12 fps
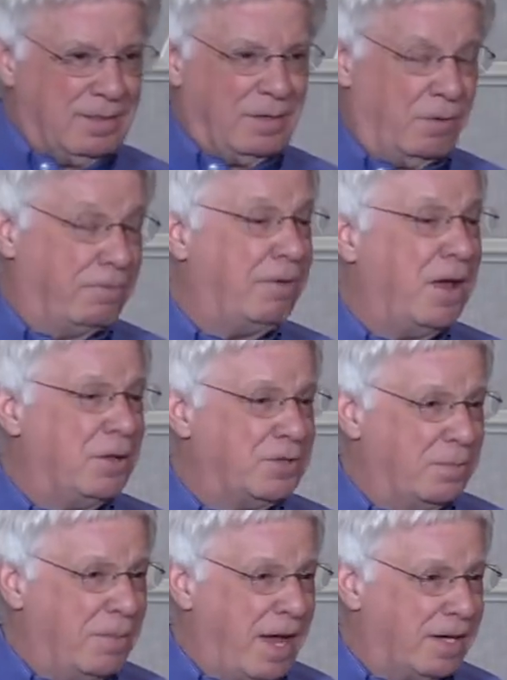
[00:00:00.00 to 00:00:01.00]
or fail
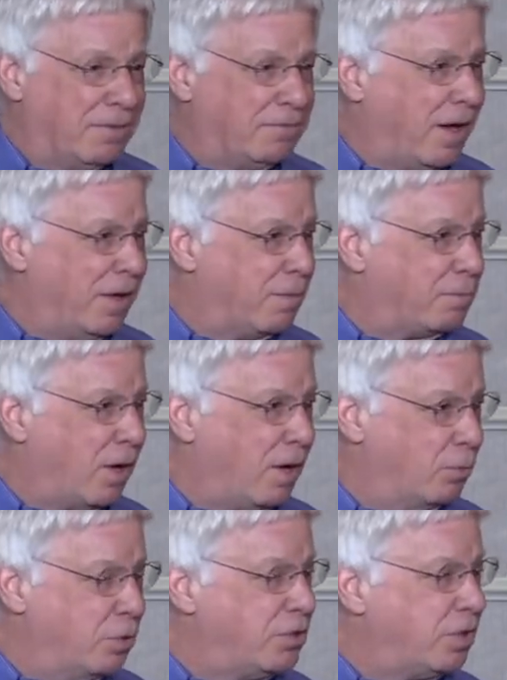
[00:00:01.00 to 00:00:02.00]
to magnify the
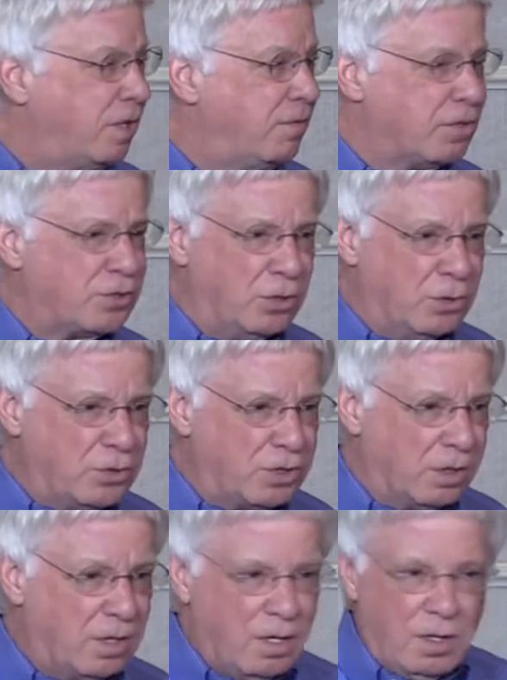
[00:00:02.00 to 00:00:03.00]
problem. We used to give the
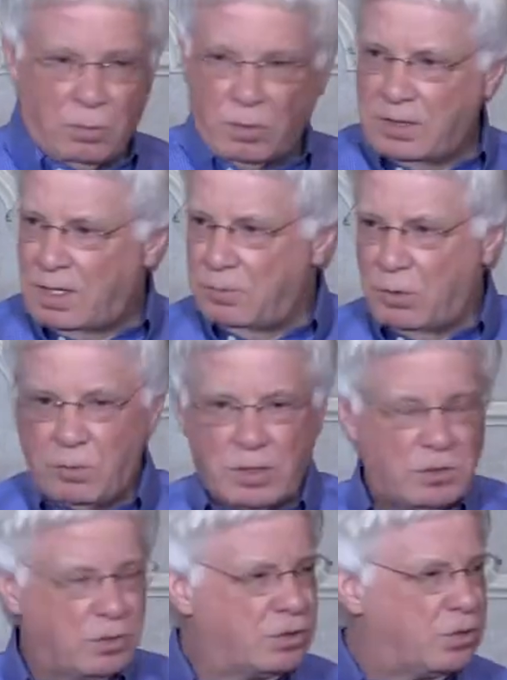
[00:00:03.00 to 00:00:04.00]
solution. One time we
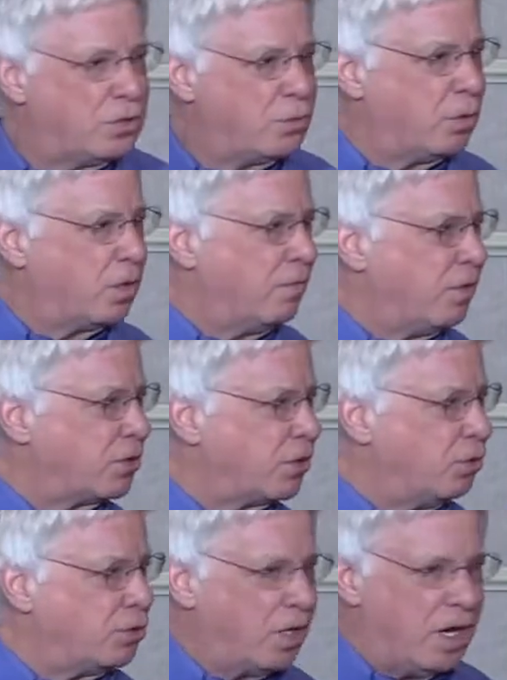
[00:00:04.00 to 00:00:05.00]
went to a church and we were given the
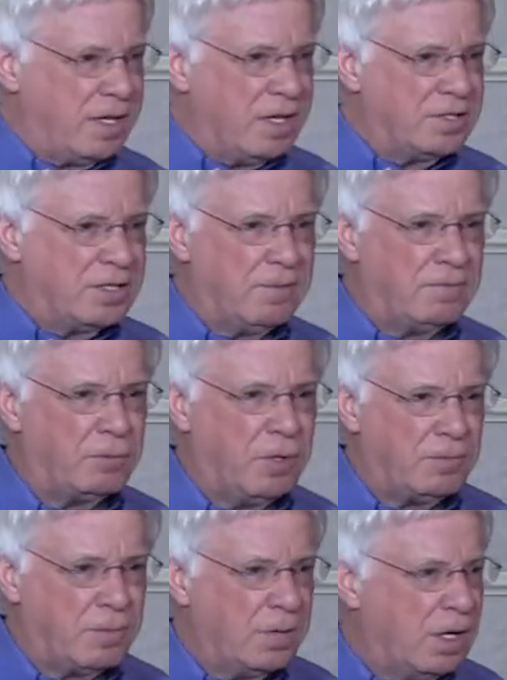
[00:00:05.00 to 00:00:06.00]
solution how to get set free
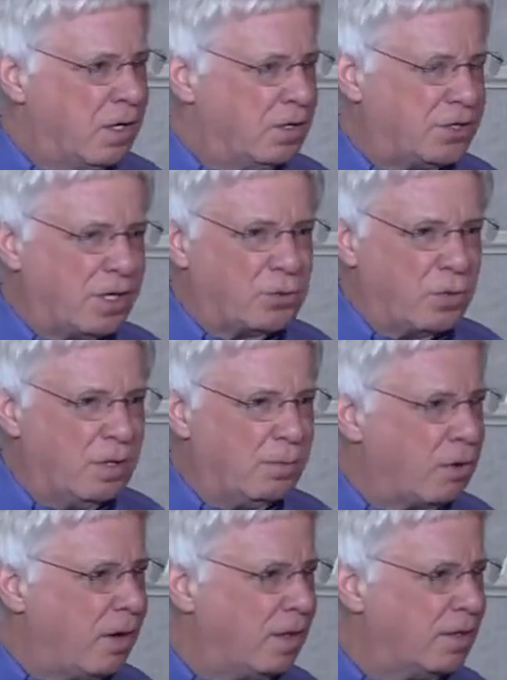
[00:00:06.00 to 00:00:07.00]
from sexual
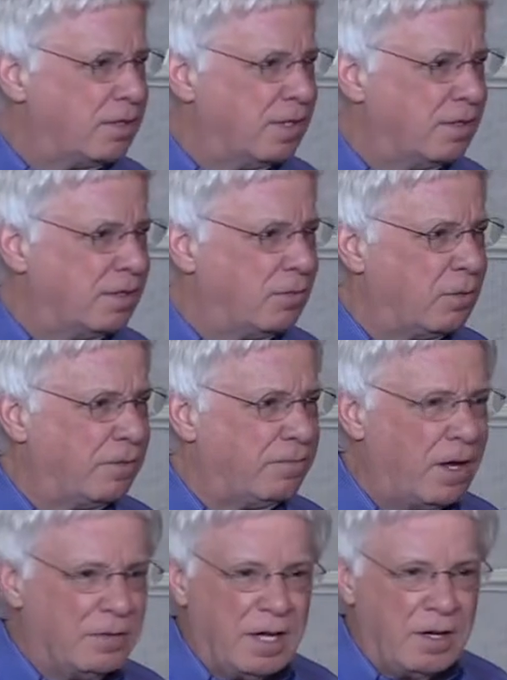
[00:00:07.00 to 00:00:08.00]
immorality until we
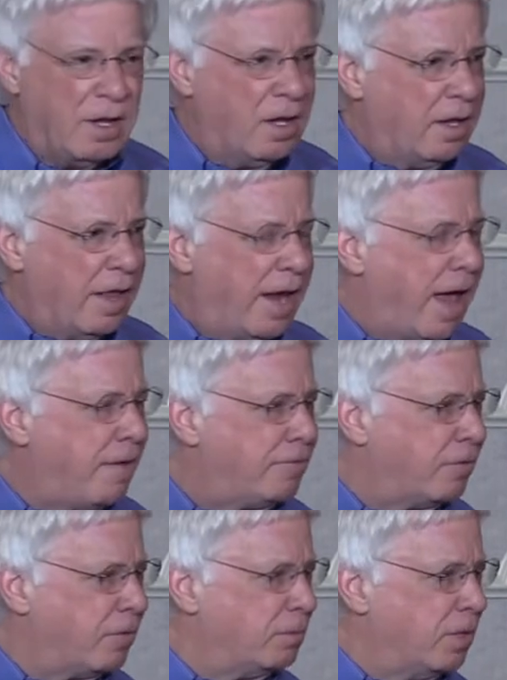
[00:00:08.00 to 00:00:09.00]
found out that half
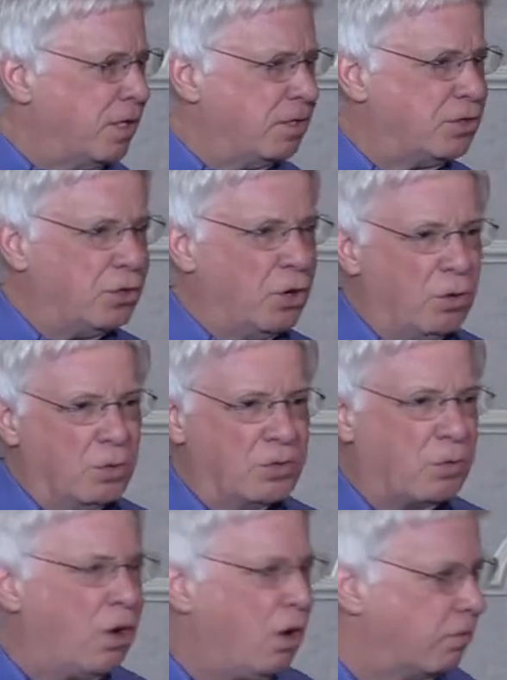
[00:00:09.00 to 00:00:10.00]
of them needed to know it was
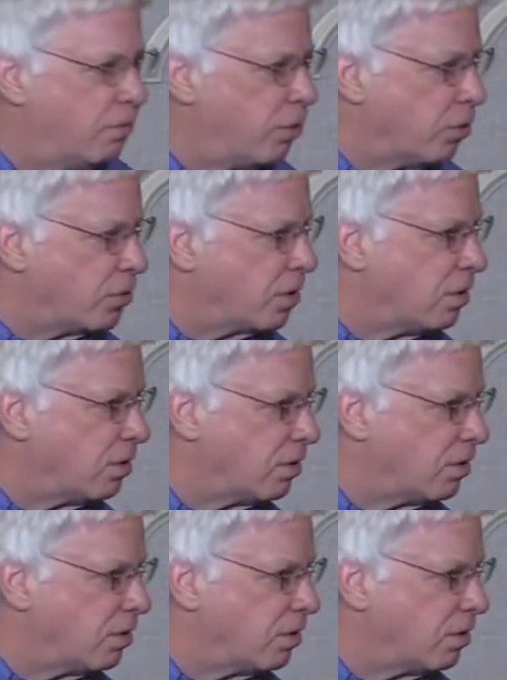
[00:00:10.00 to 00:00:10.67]
wrong first.